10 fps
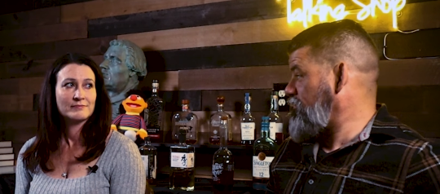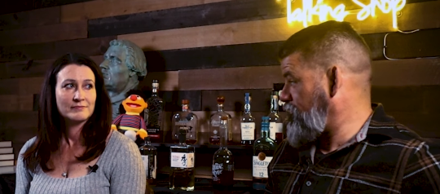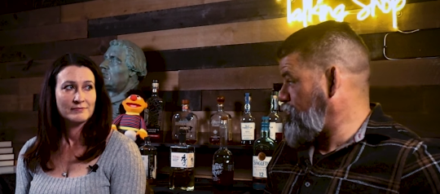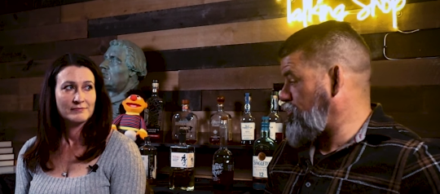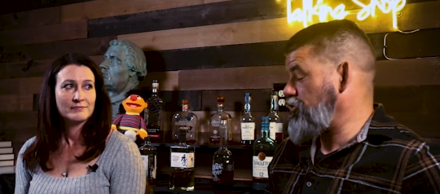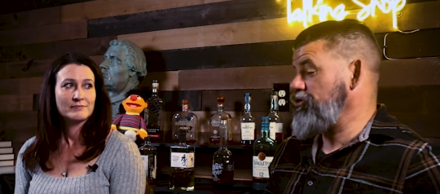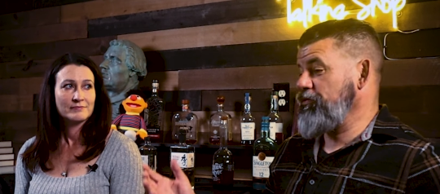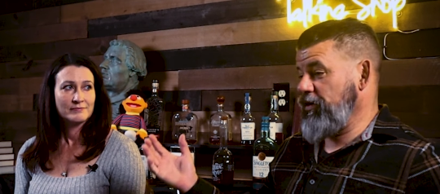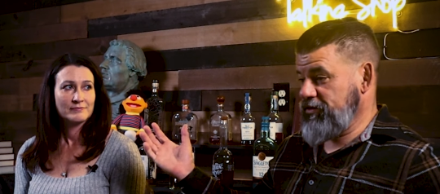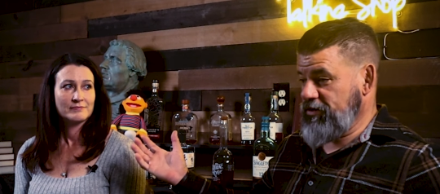Speaker 1: in the future,
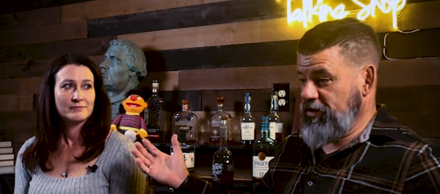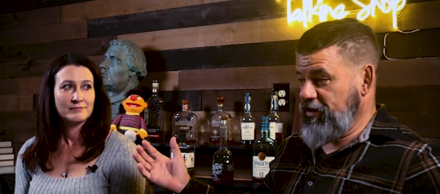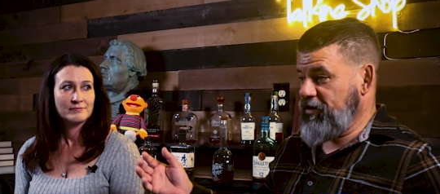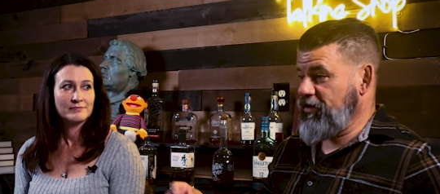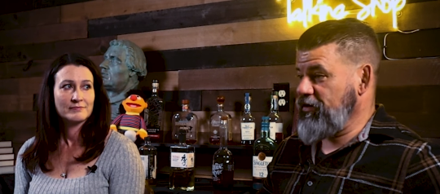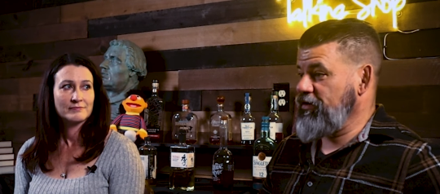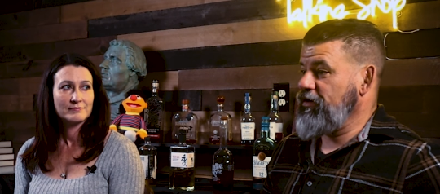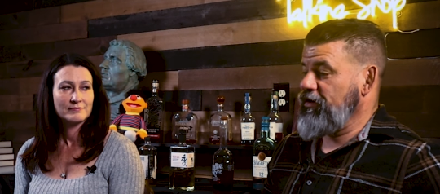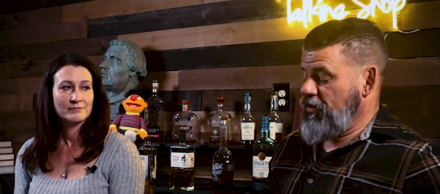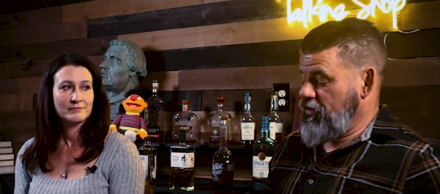we want Cindy to
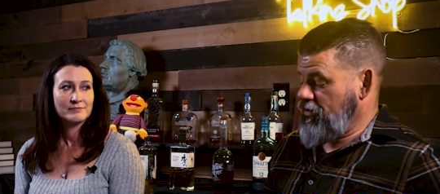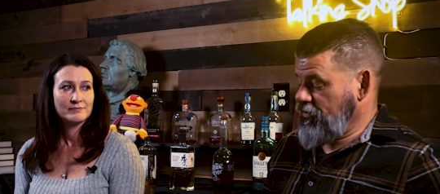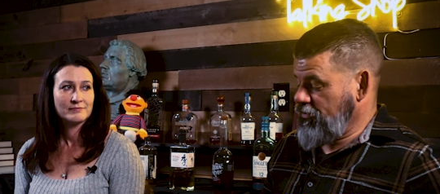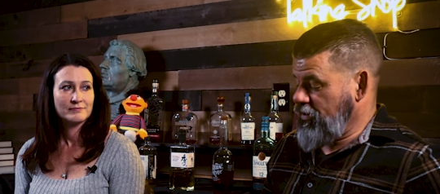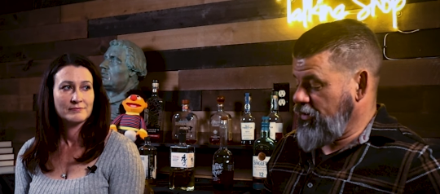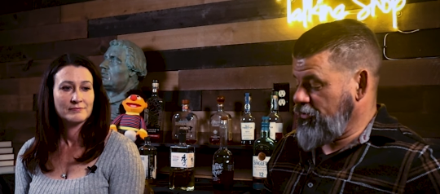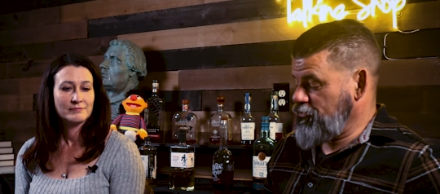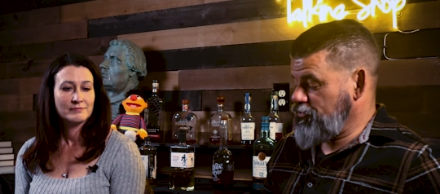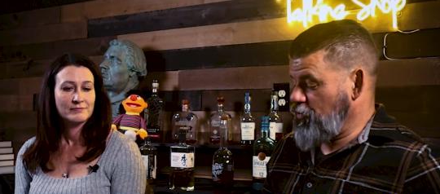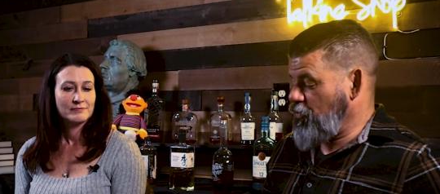kind of
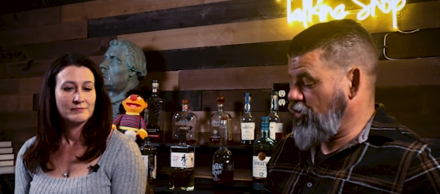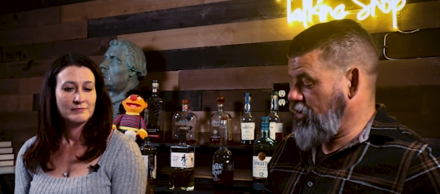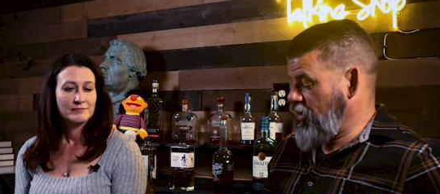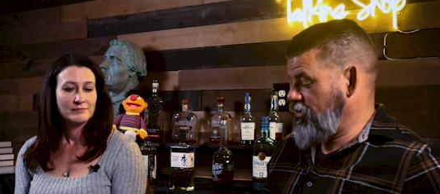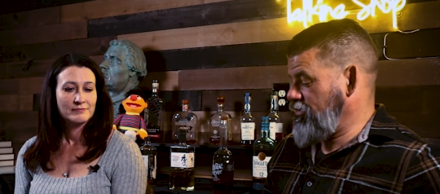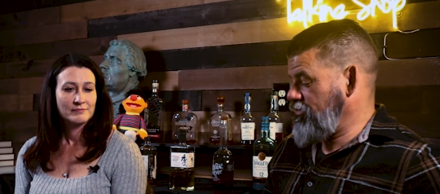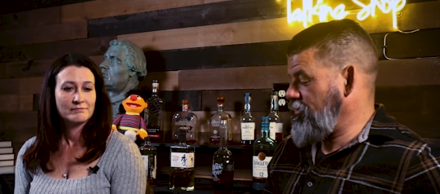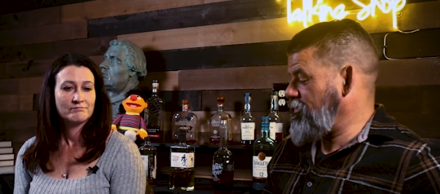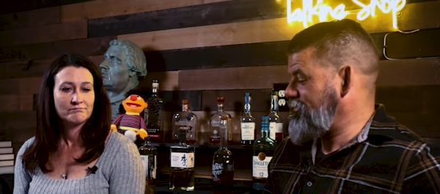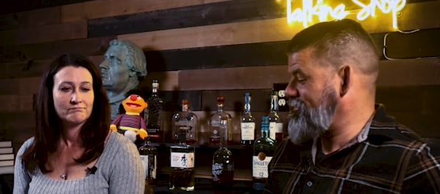do some work on
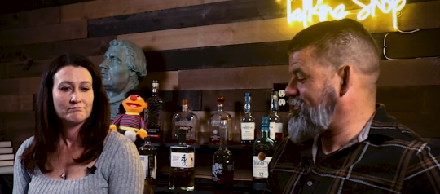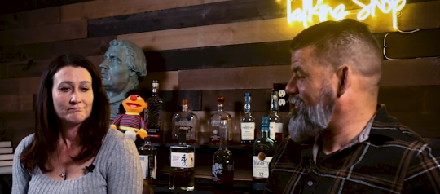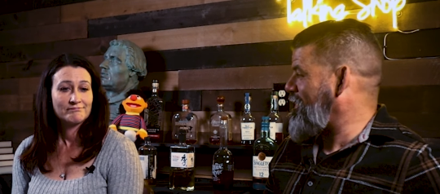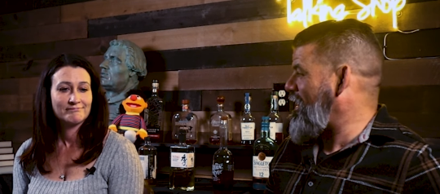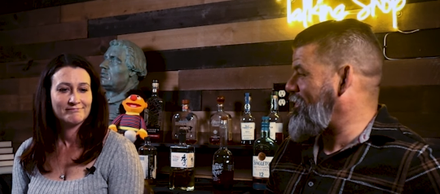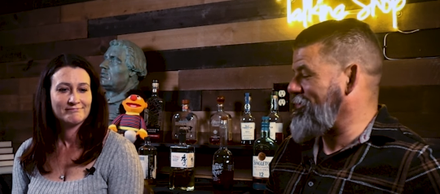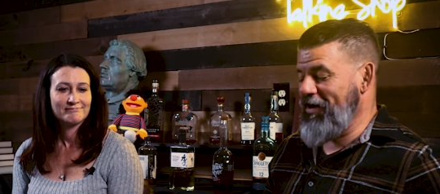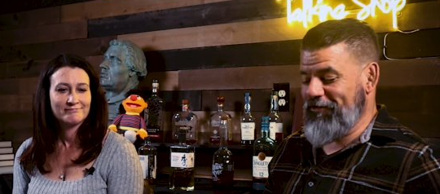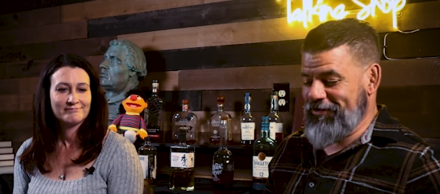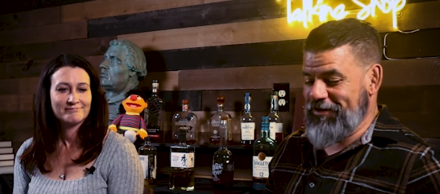to guide our
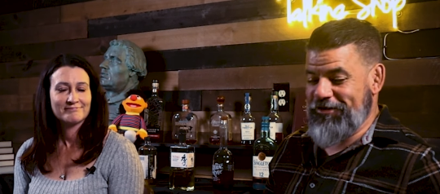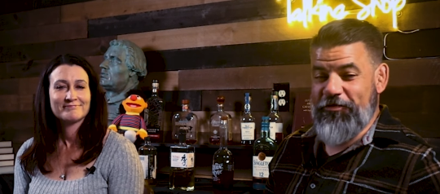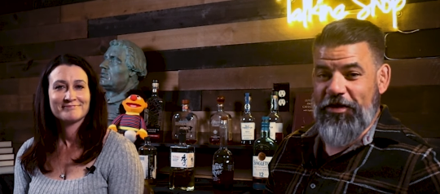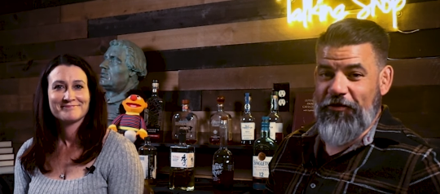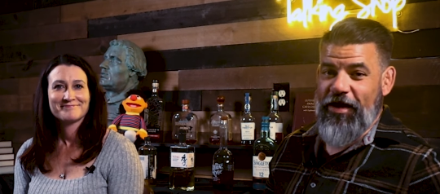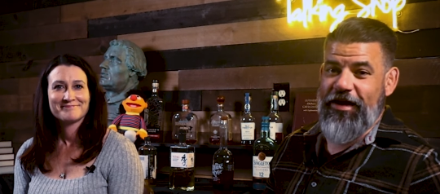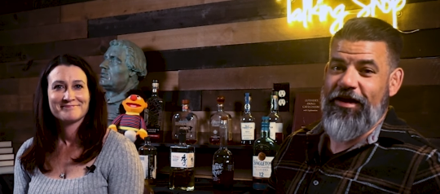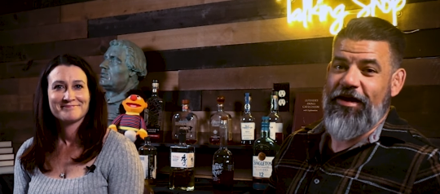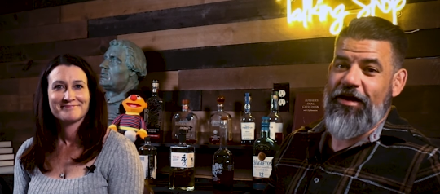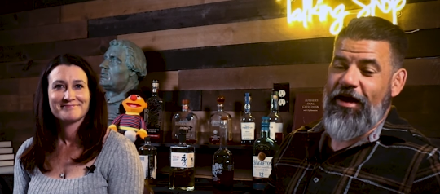conversation, it'd be great.